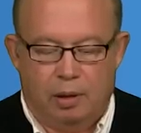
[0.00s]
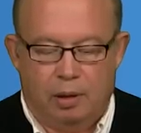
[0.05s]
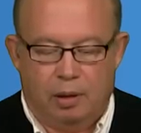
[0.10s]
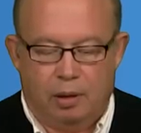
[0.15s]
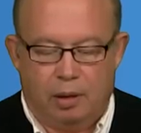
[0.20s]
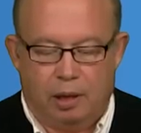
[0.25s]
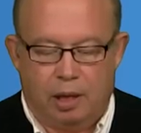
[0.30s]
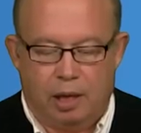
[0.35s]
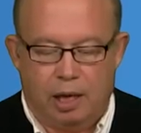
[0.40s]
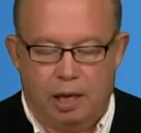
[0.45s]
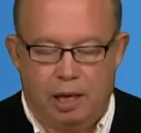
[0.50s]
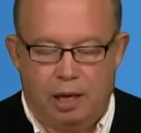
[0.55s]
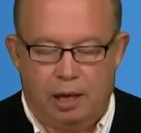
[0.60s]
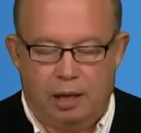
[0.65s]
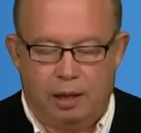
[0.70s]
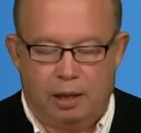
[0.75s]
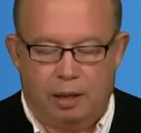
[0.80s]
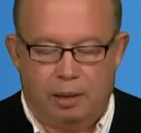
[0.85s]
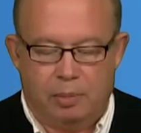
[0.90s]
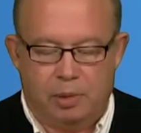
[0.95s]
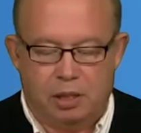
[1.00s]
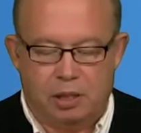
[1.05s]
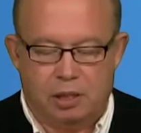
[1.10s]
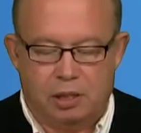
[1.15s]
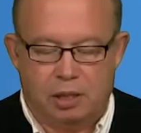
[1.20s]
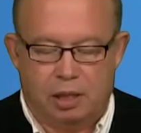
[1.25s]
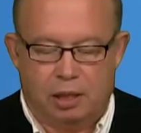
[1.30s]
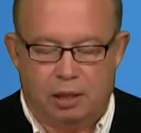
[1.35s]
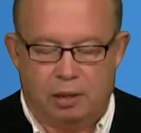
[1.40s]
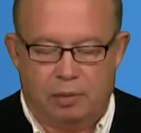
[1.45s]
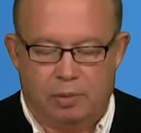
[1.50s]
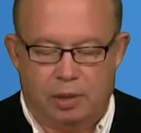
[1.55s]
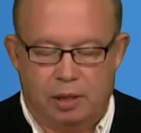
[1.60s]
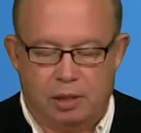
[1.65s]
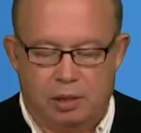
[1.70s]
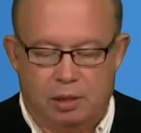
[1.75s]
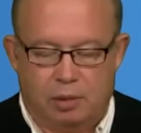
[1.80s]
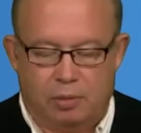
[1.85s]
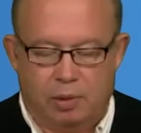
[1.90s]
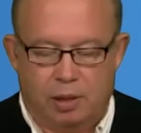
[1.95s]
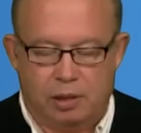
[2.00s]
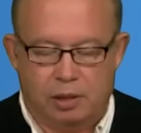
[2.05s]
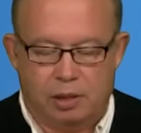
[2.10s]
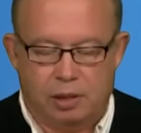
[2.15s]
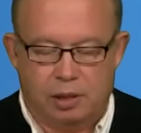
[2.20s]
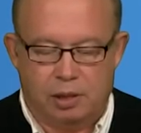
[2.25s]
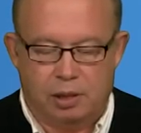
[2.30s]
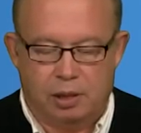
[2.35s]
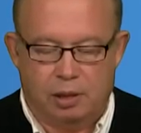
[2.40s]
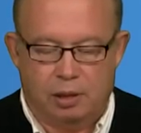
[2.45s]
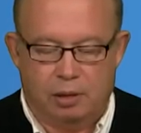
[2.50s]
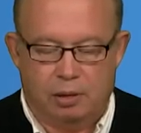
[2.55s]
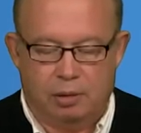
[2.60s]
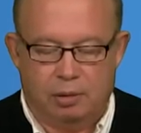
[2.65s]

Okay, let me just check the rest of the questions here.